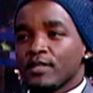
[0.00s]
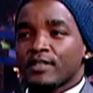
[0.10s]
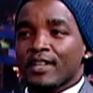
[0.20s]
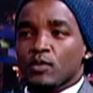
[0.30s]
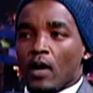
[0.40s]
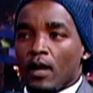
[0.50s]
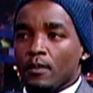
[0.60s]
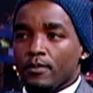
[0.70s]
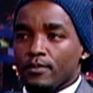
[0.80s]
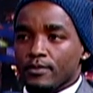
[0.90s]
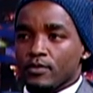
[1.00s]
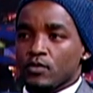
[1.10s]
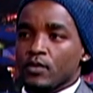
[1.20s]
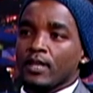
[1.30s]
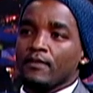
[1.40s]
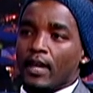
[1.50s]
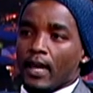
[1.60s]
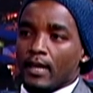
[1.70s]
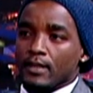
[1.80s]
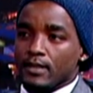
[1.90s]
is try to help, to give a
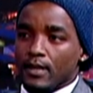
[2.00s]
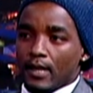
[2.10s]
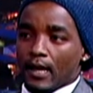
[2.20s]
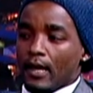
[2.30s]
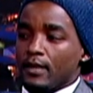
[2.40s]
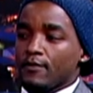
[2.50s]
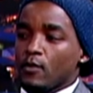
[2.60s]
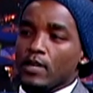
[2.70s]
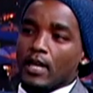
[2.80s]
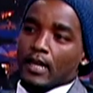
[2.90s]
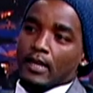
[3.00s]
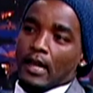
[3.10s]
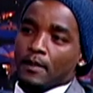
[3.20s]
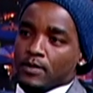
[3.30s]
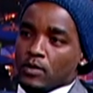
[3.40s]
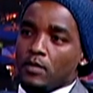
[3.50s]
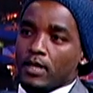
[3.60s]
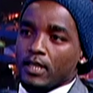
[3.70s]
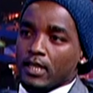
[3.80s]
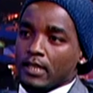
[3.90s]
hand, and if Khune can help so
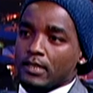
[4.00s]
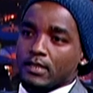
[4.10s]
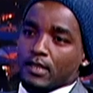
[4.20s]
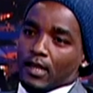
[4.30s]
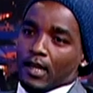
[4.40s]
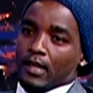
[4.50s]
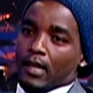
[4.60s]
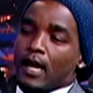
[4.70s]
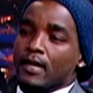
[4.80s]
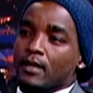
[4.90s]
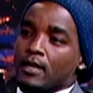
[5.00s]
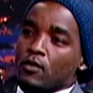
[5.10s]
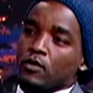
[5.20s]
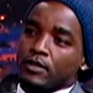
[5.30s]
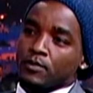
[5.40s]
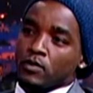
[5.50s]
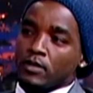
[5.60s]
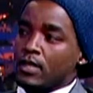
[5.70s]
many kids, and I can contribute,